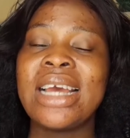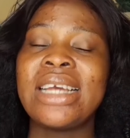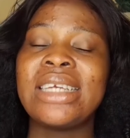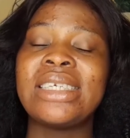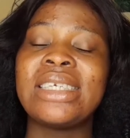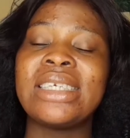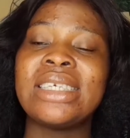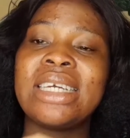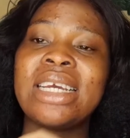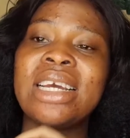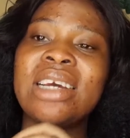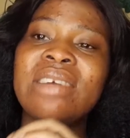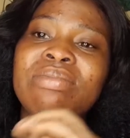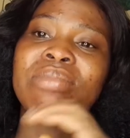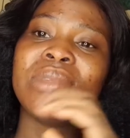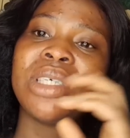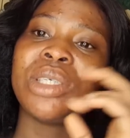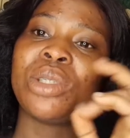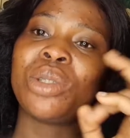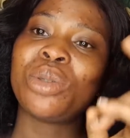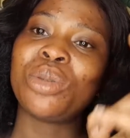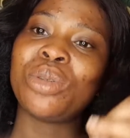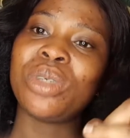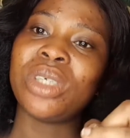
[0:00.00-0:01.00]
she gave
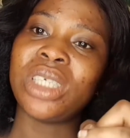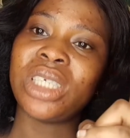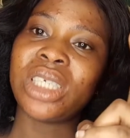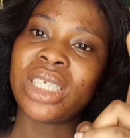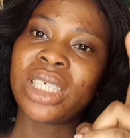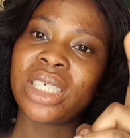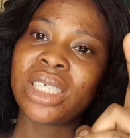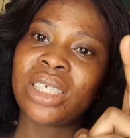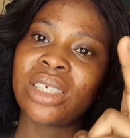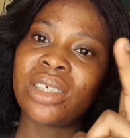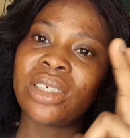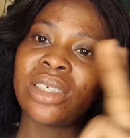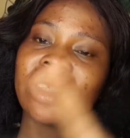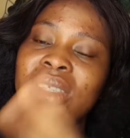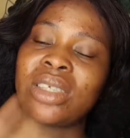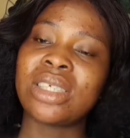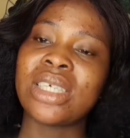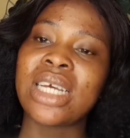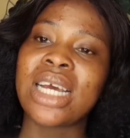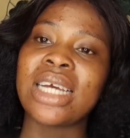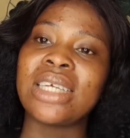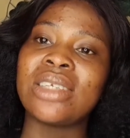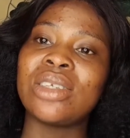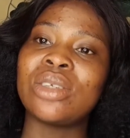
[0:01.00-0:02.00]
me 2 injections
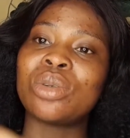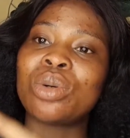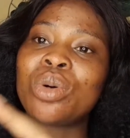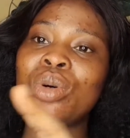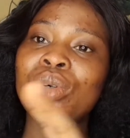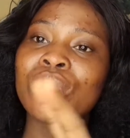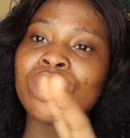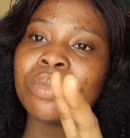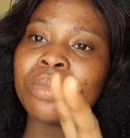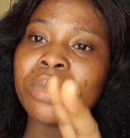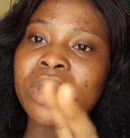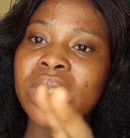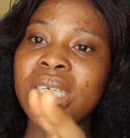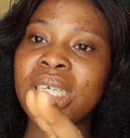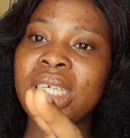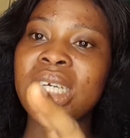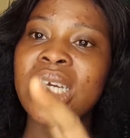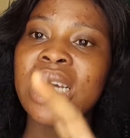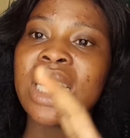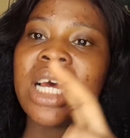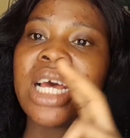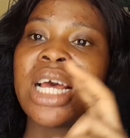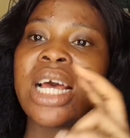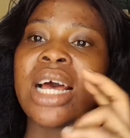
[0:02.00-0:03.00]
and told
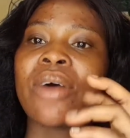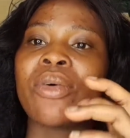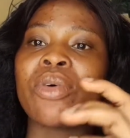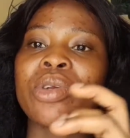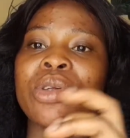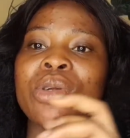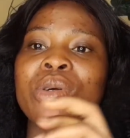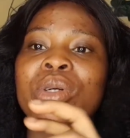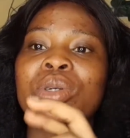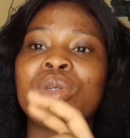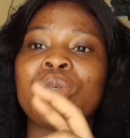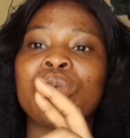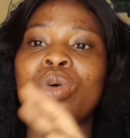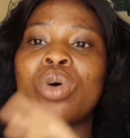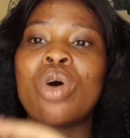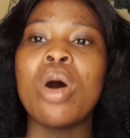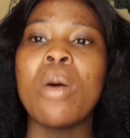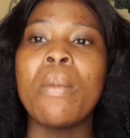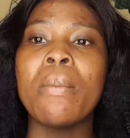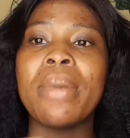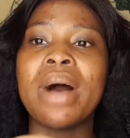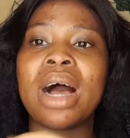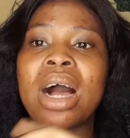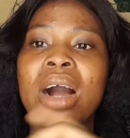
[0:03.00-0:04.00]
me I was going to
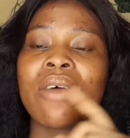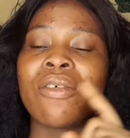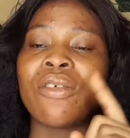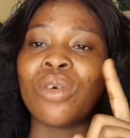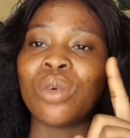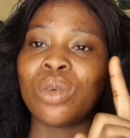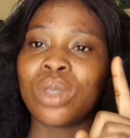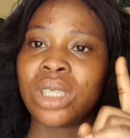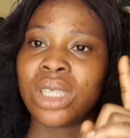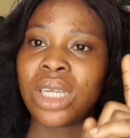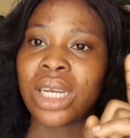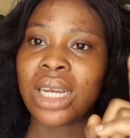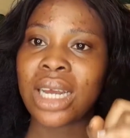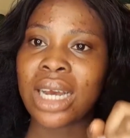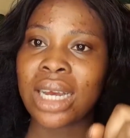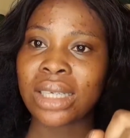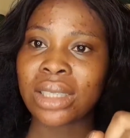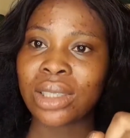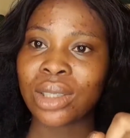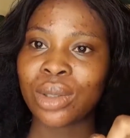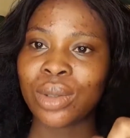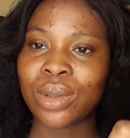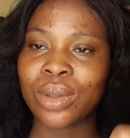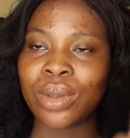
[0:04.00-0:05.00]
come back for the
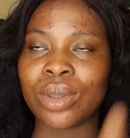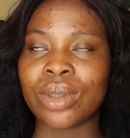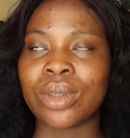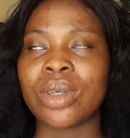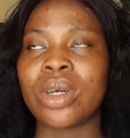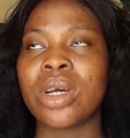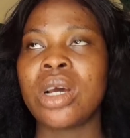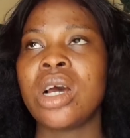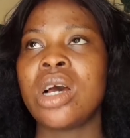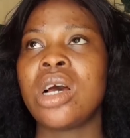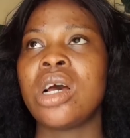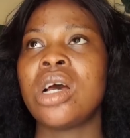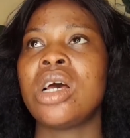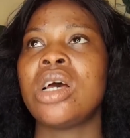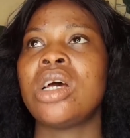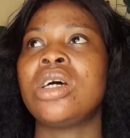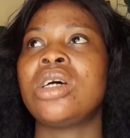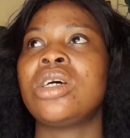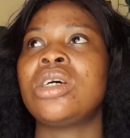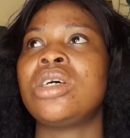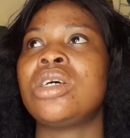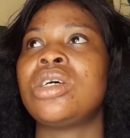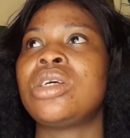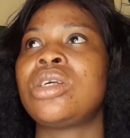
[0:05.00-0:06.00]
last one.
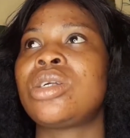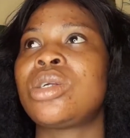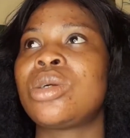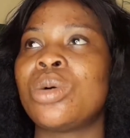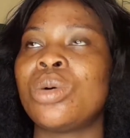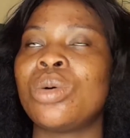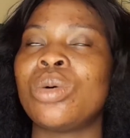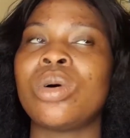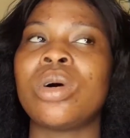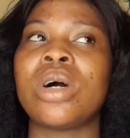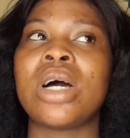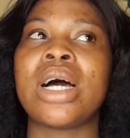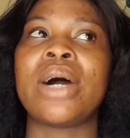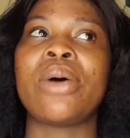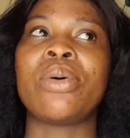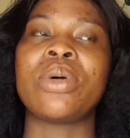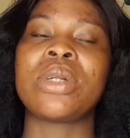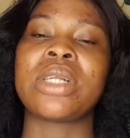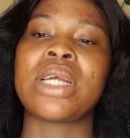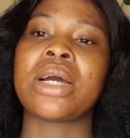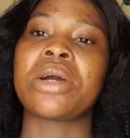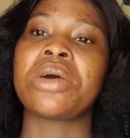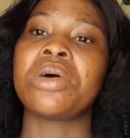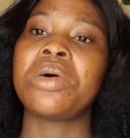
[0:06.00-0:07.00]
So I
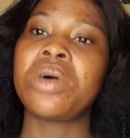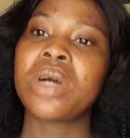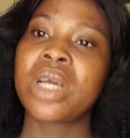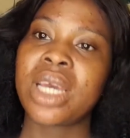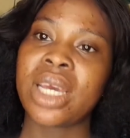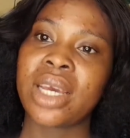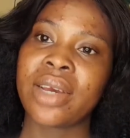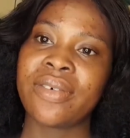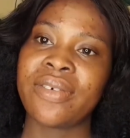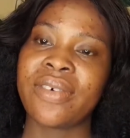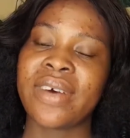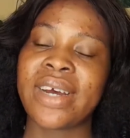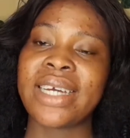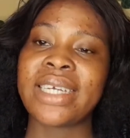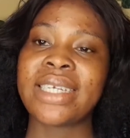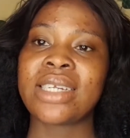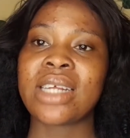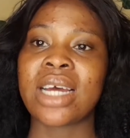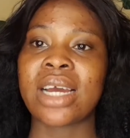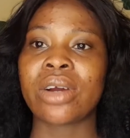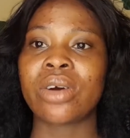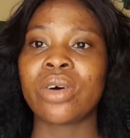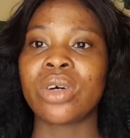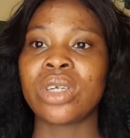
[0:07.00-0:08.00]
was like, okay, fine.
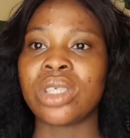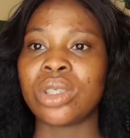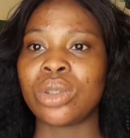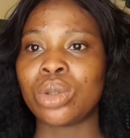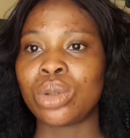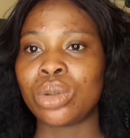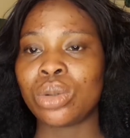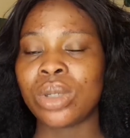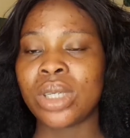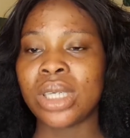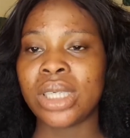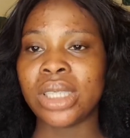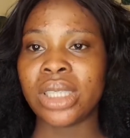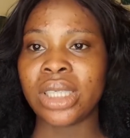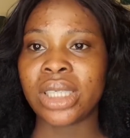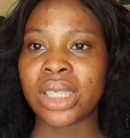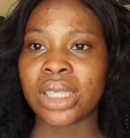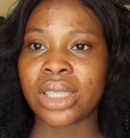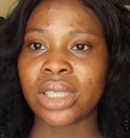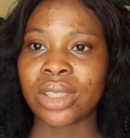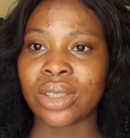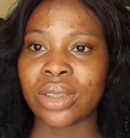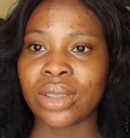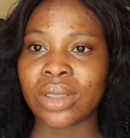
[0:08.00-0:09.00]
So I got the 2
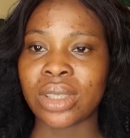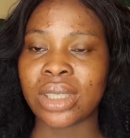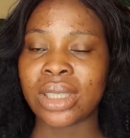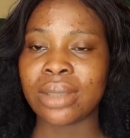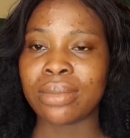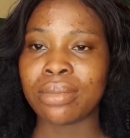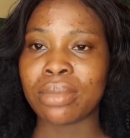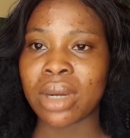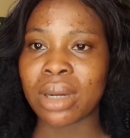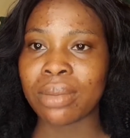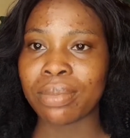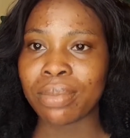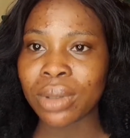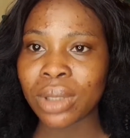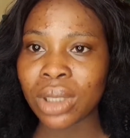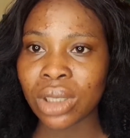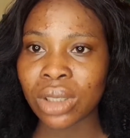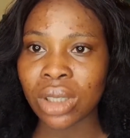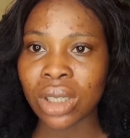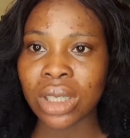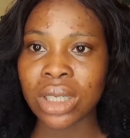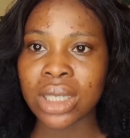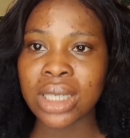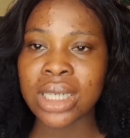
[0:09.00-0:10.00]
injections in my
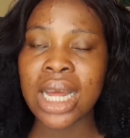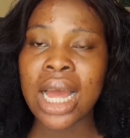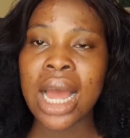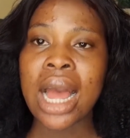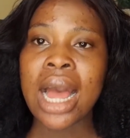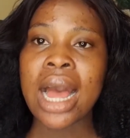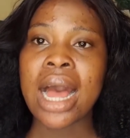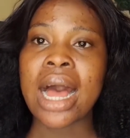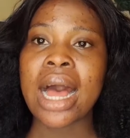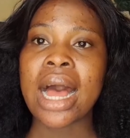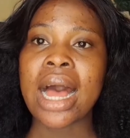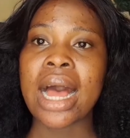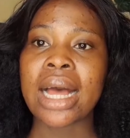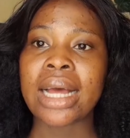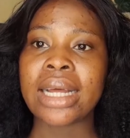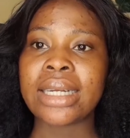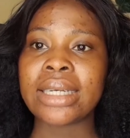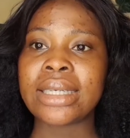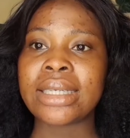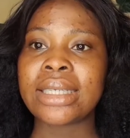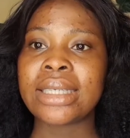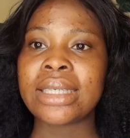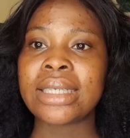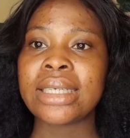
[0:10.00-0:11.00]
bottles,
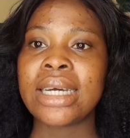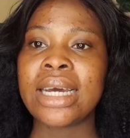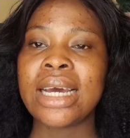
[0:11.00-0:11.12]
and